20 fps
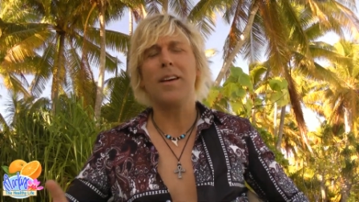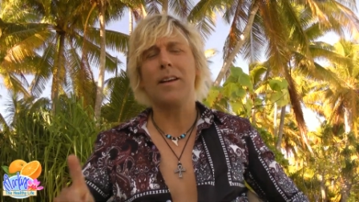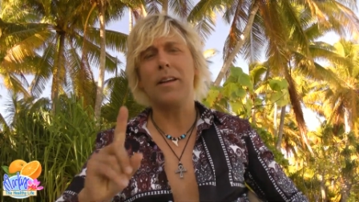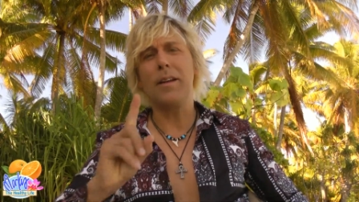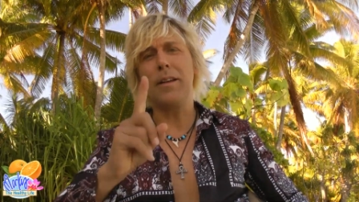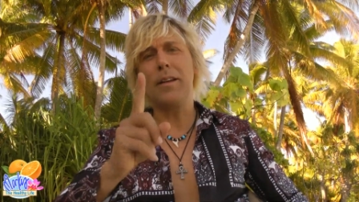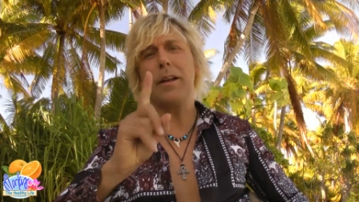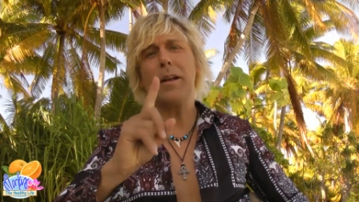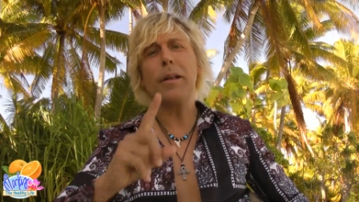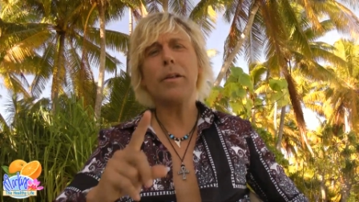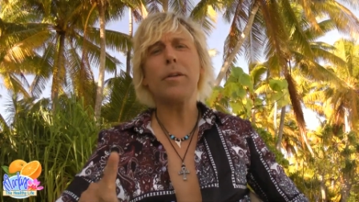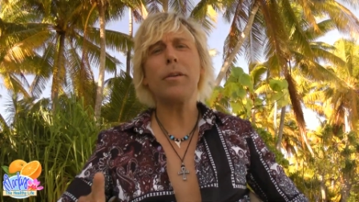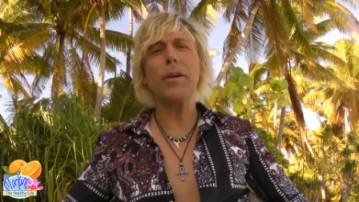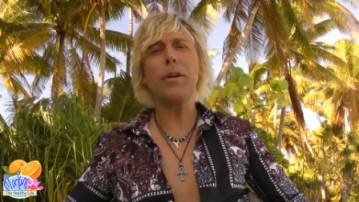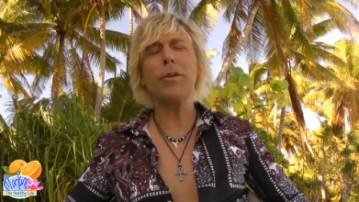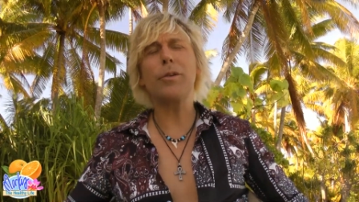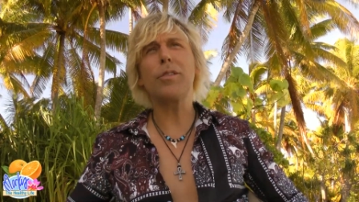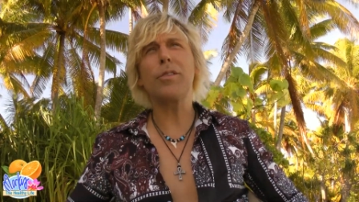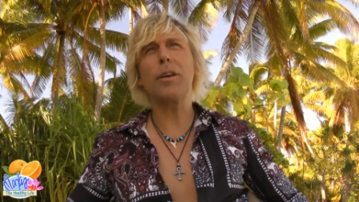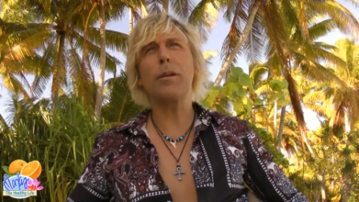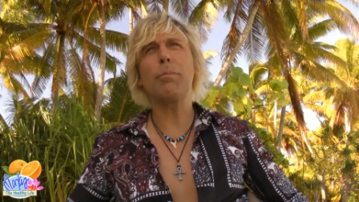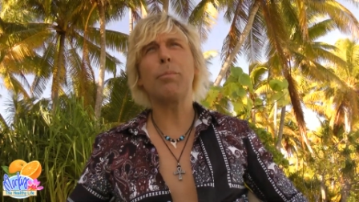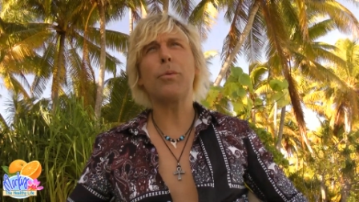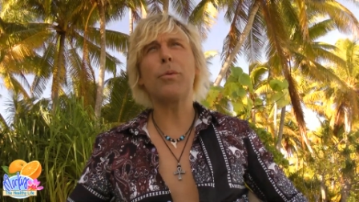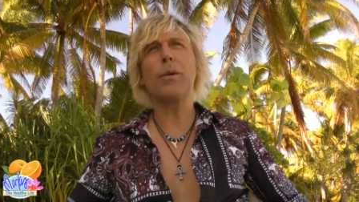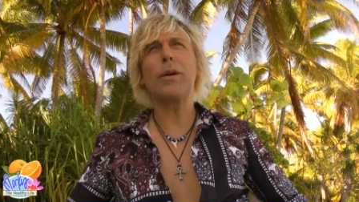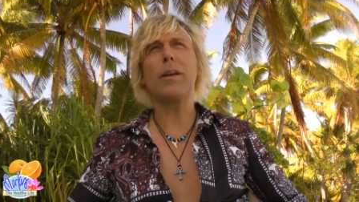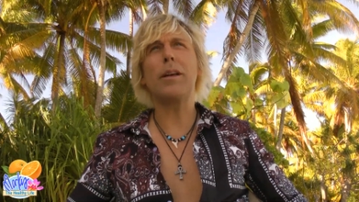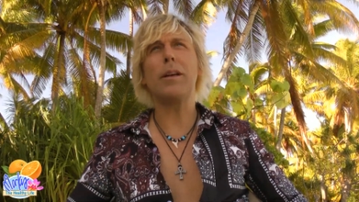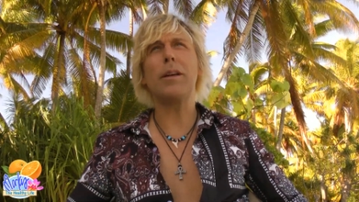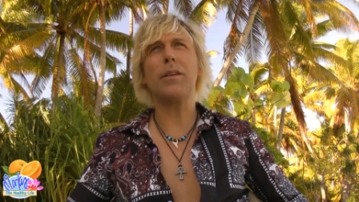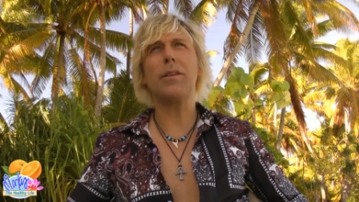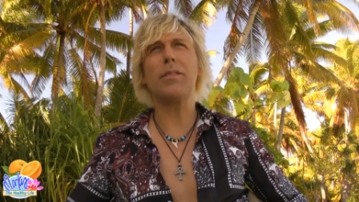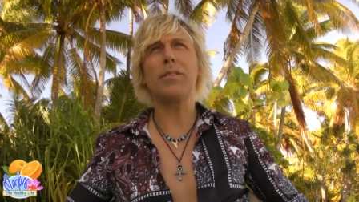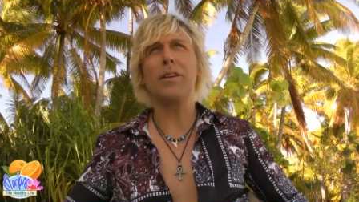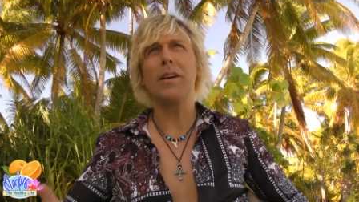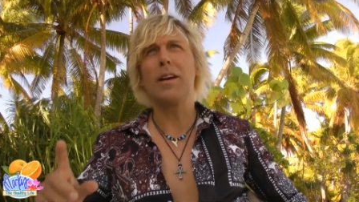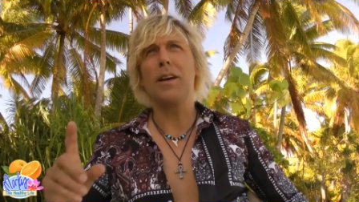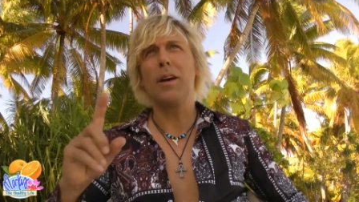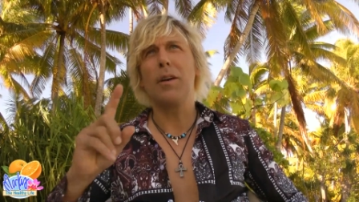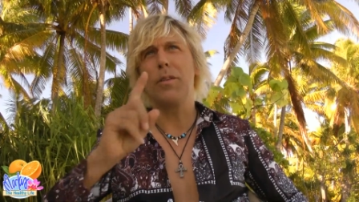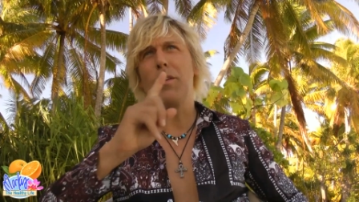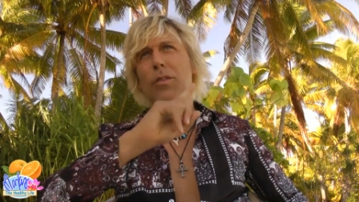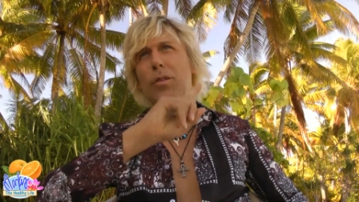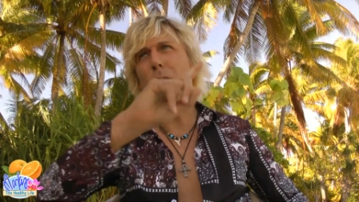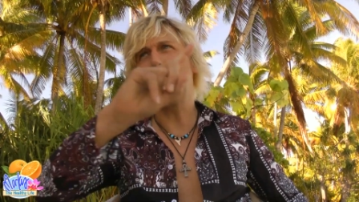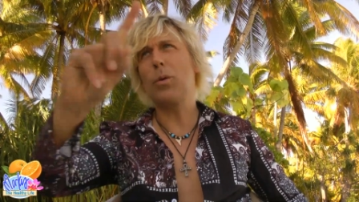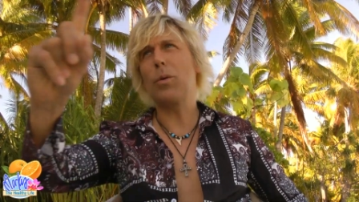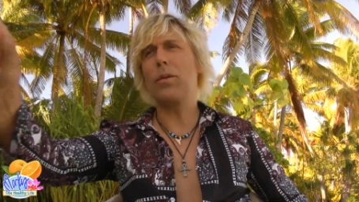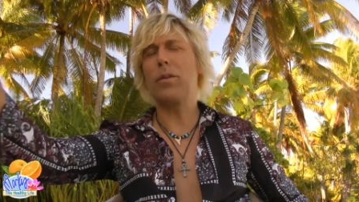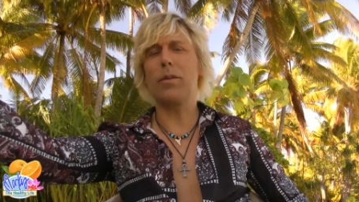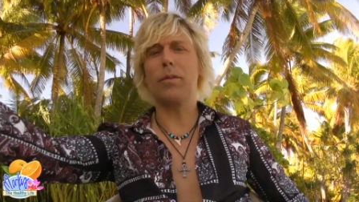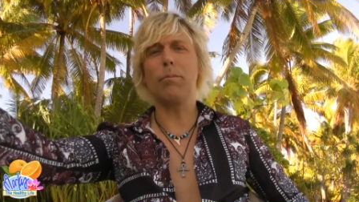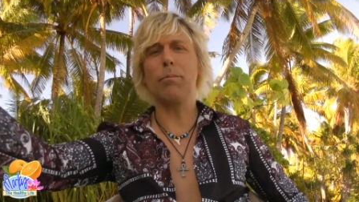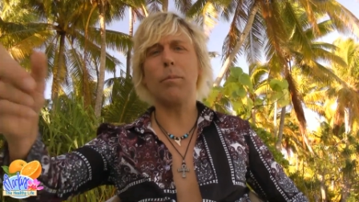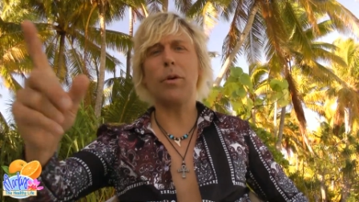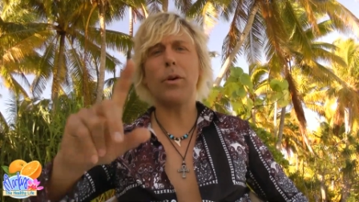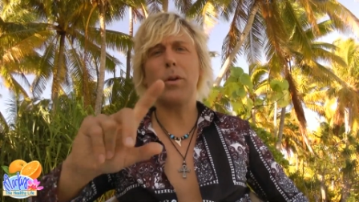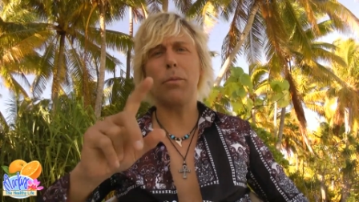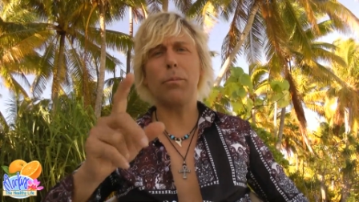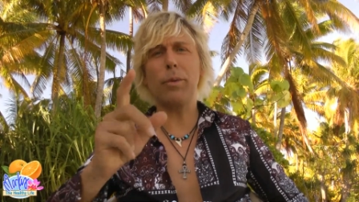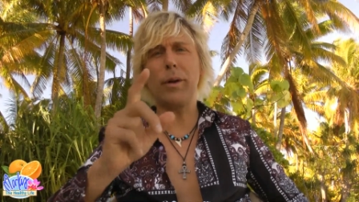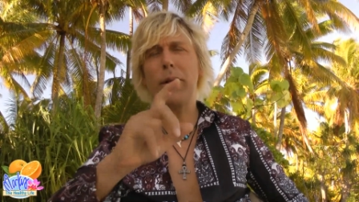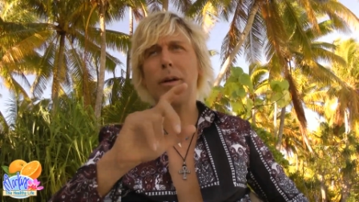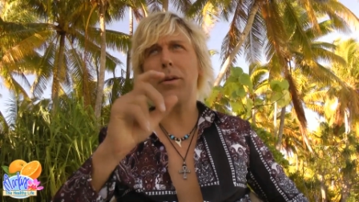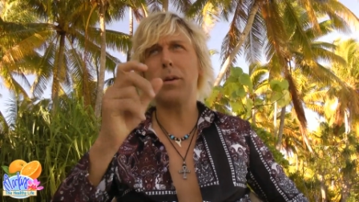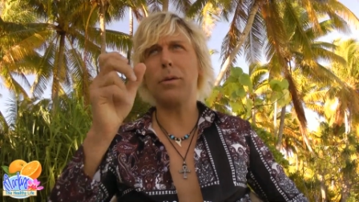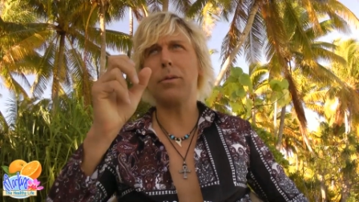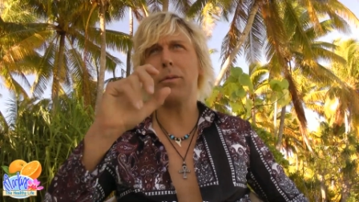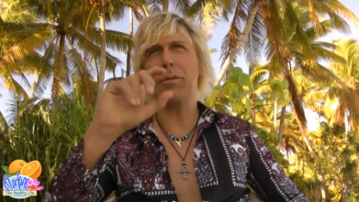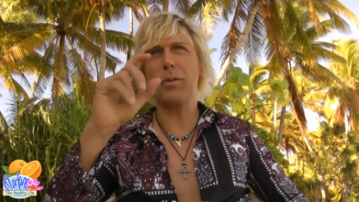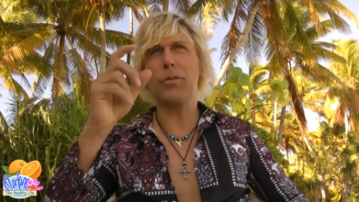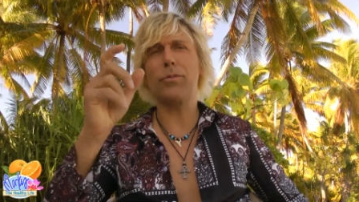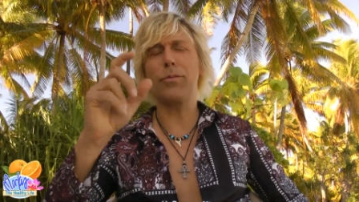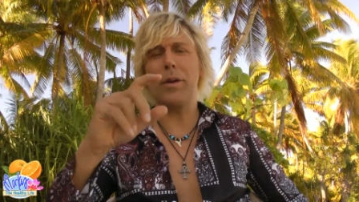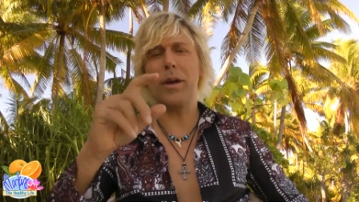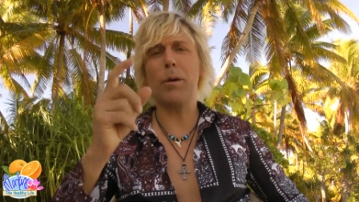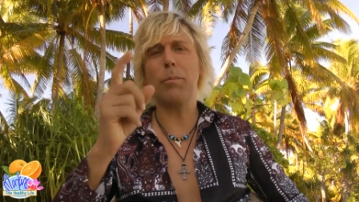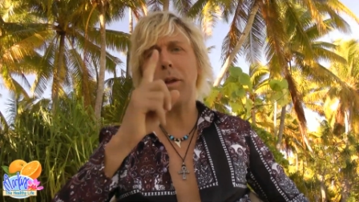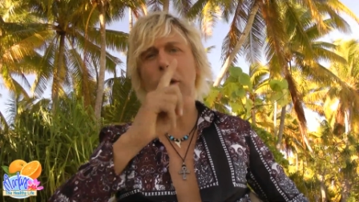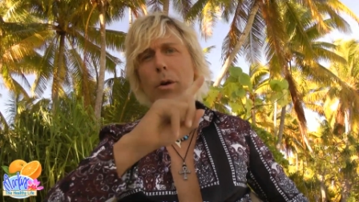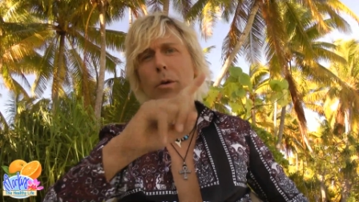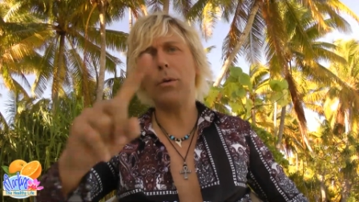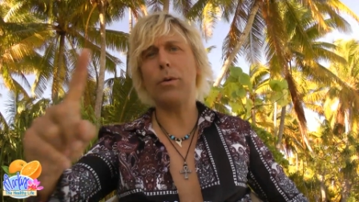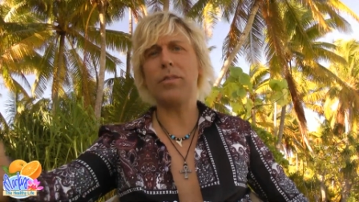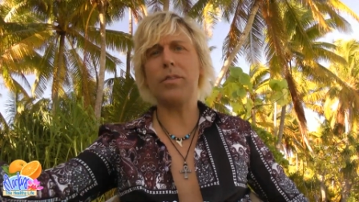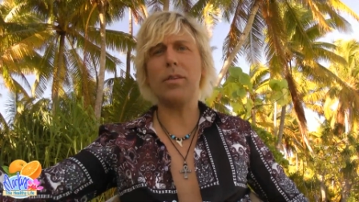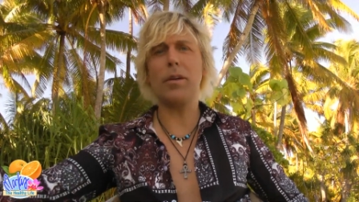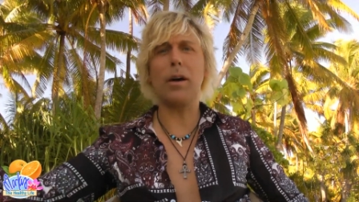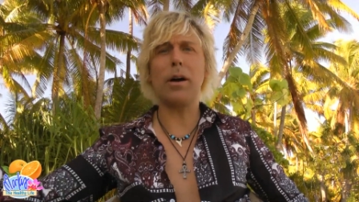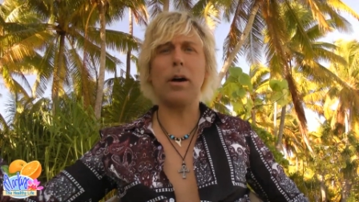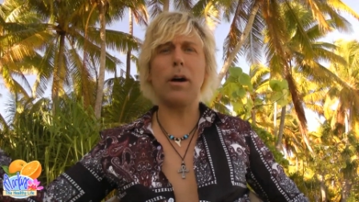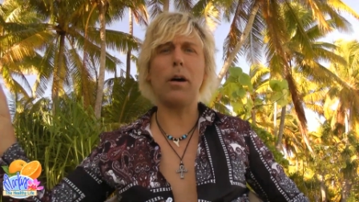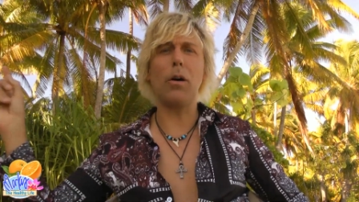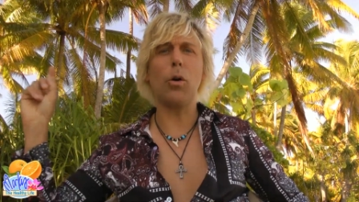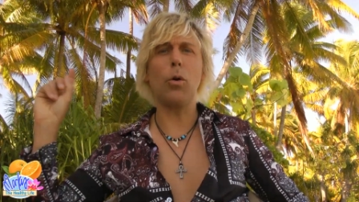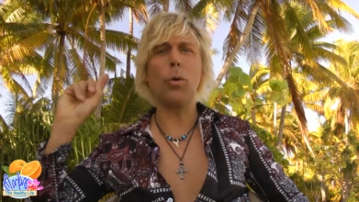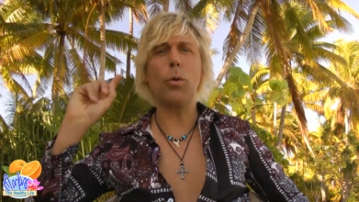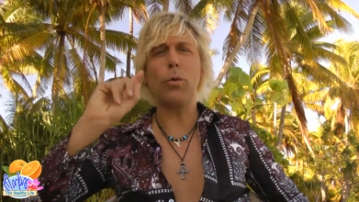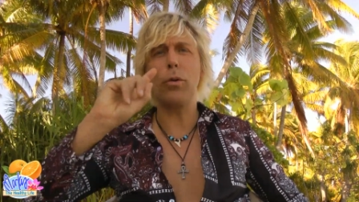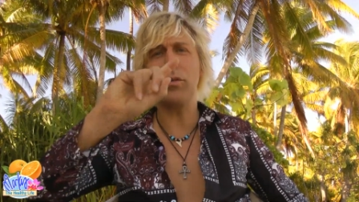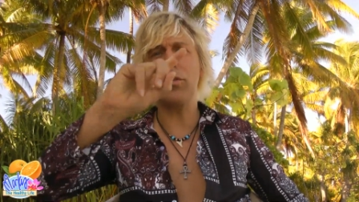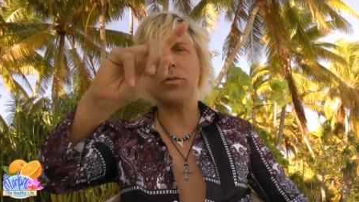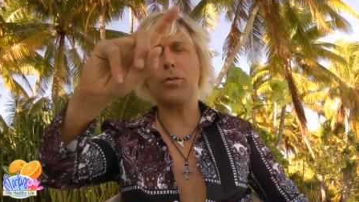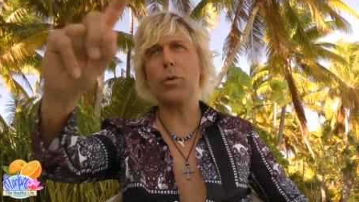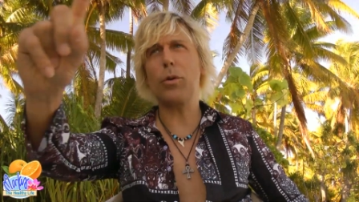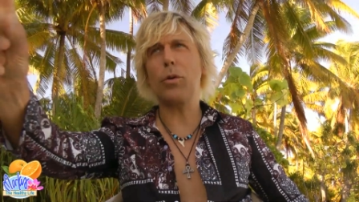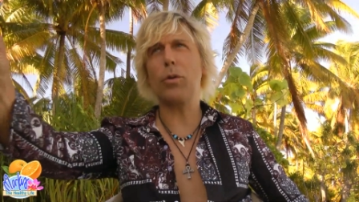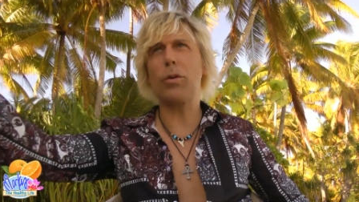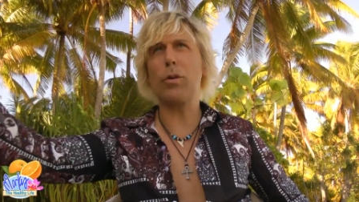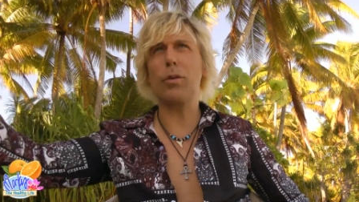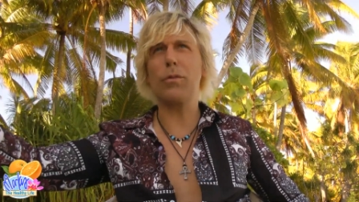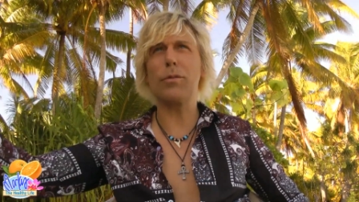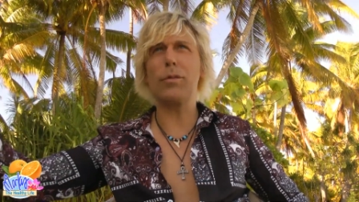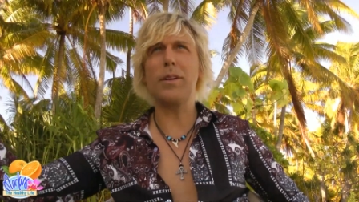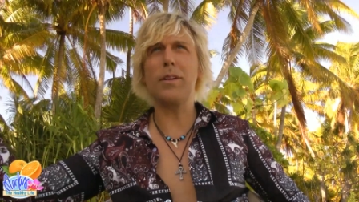Now another interesting point is this whole Marlon Brando's family owns a, a, whole circle.